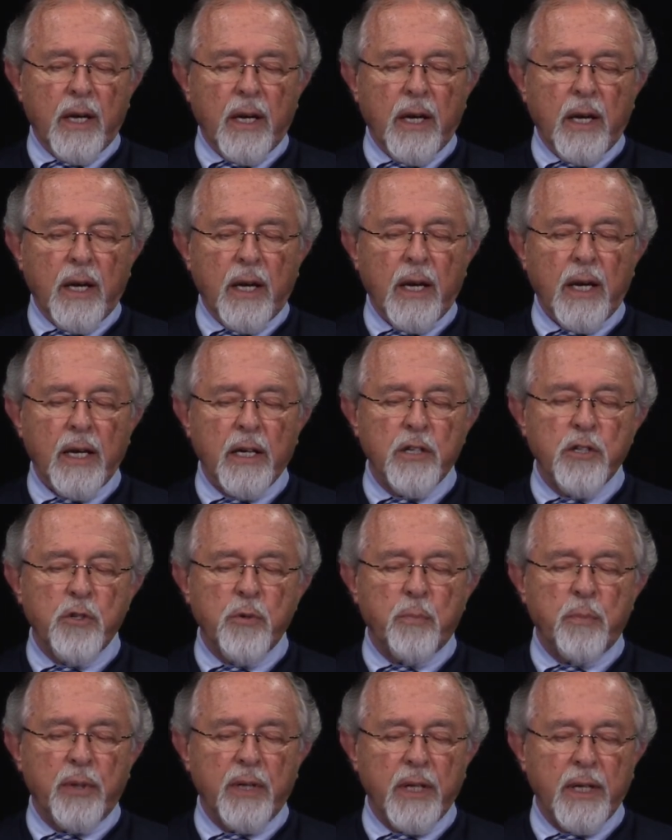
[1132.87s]
has
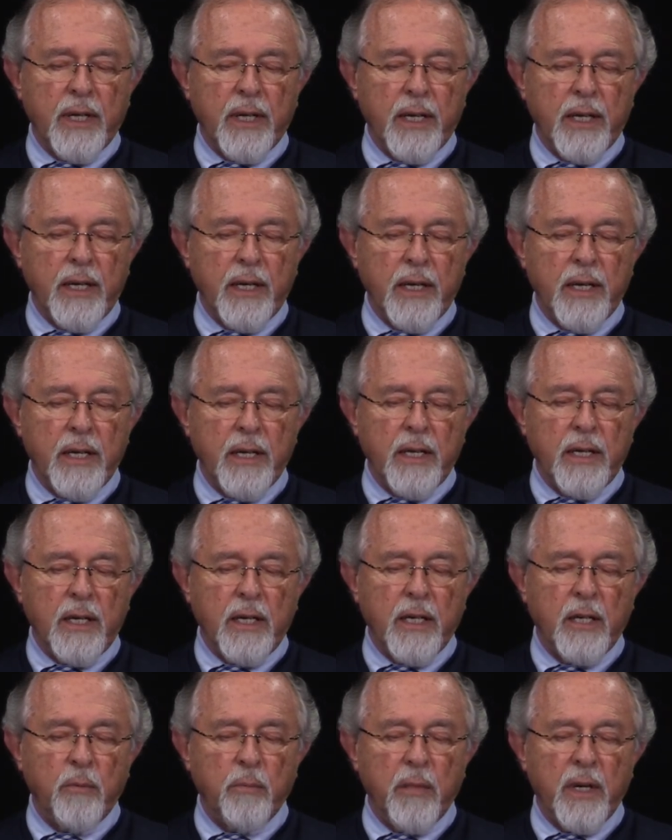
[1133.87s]
played
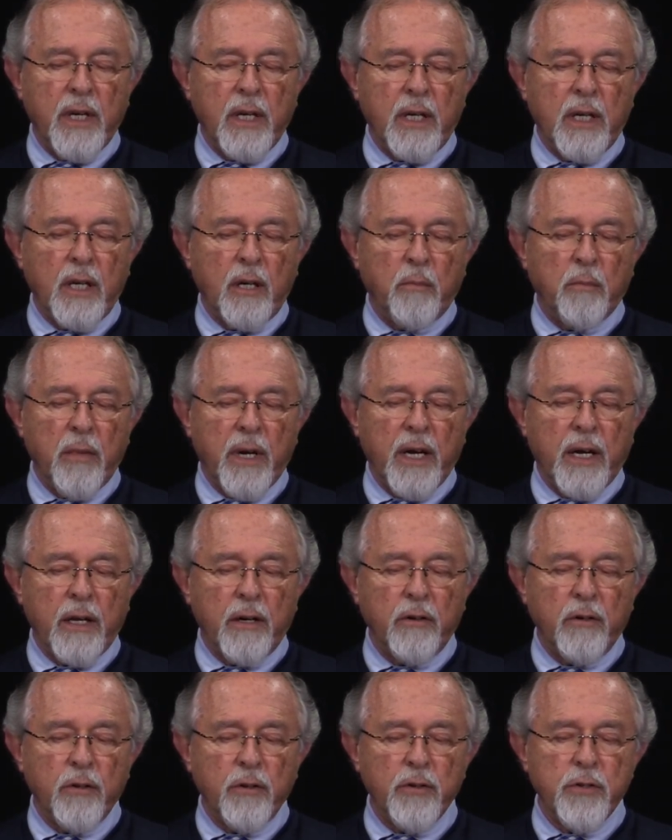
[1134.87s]
in making
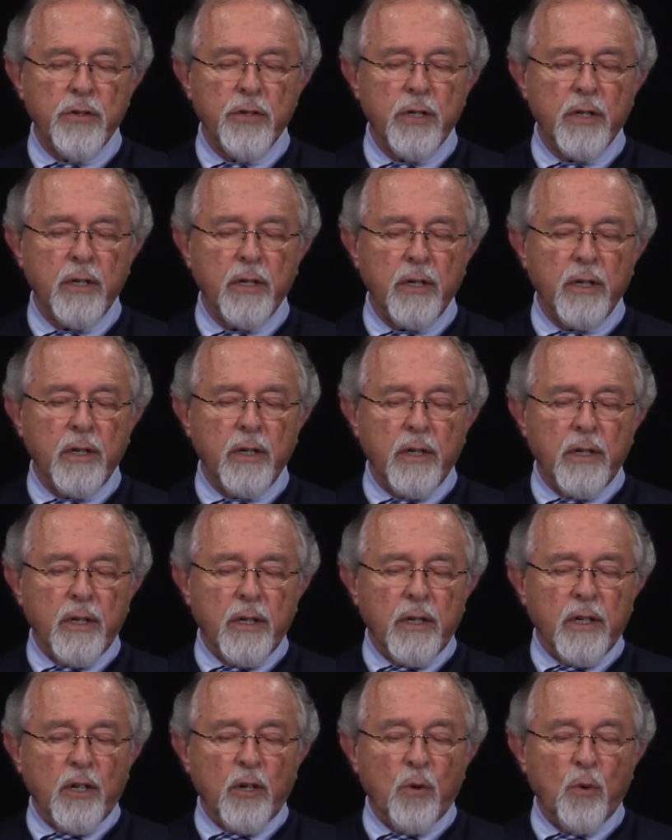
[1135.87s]
matters
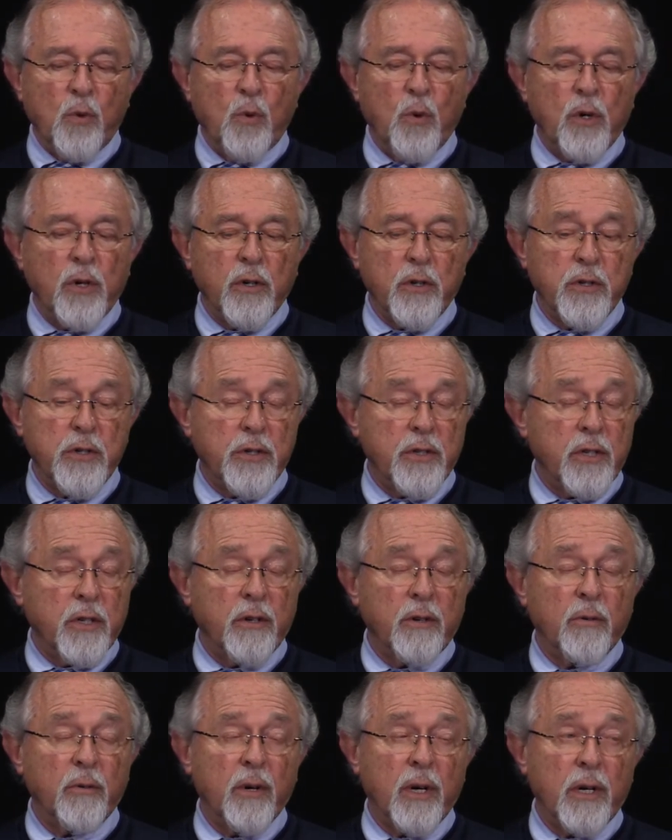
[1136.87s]
worse
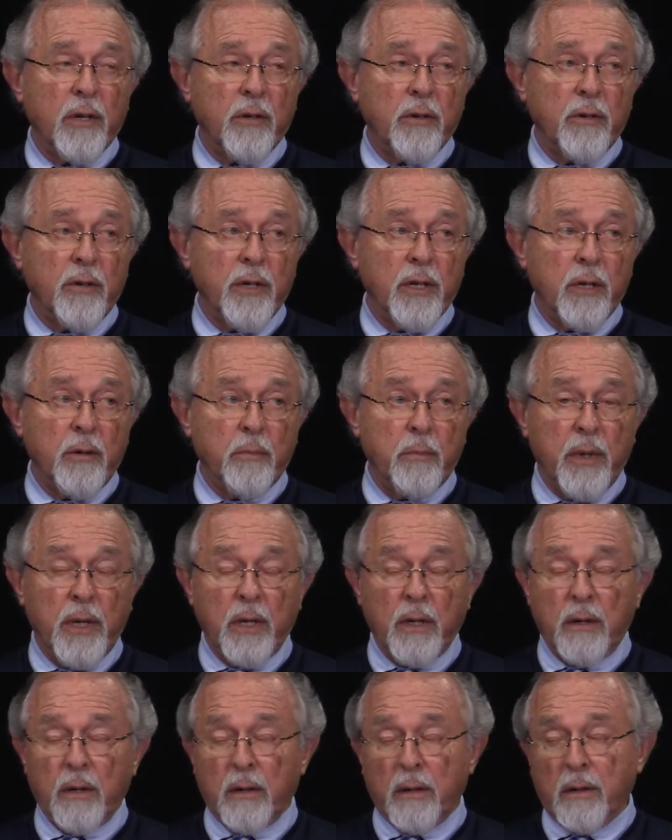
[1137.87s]
rather than
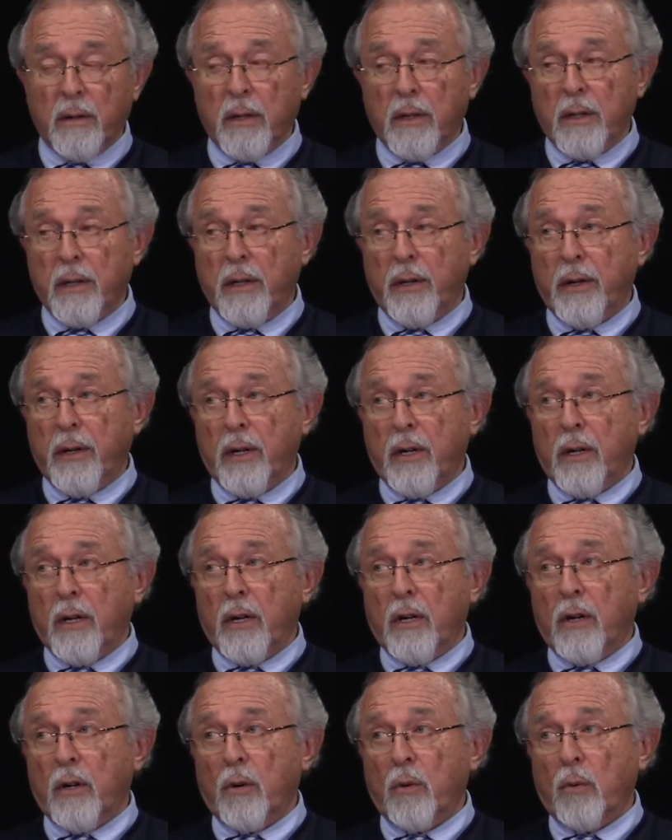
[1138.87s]
better mm-hmm.
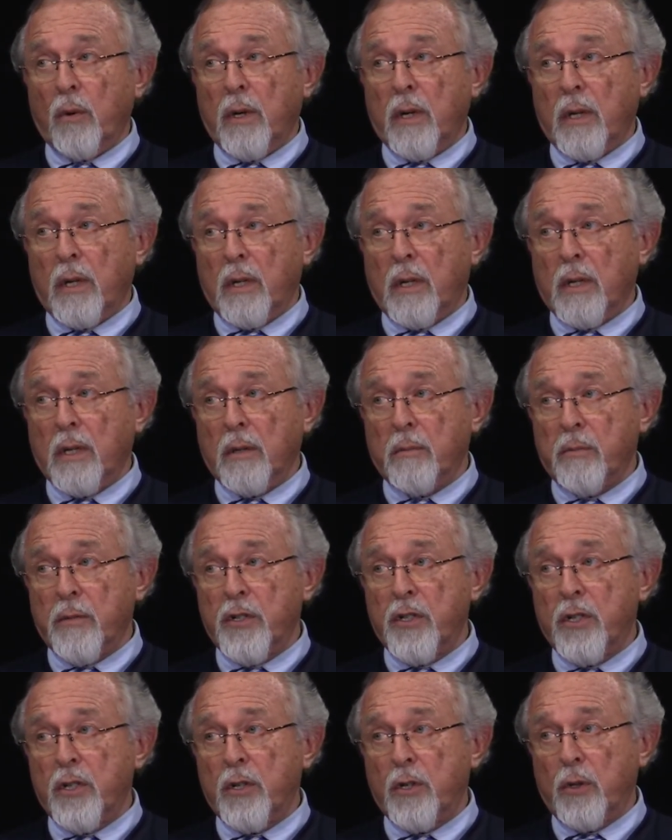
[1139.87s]
when it
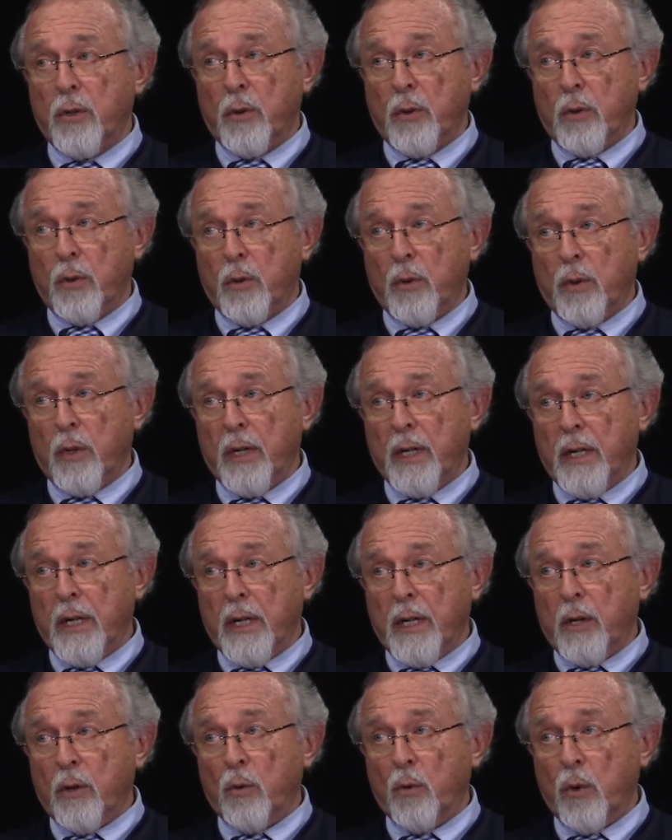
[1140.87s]
comes to
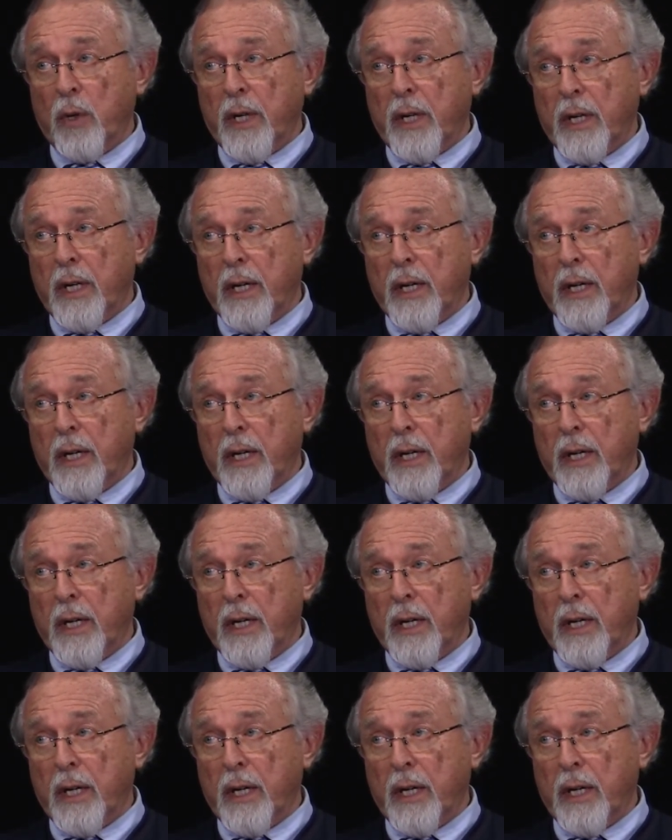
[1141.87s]
we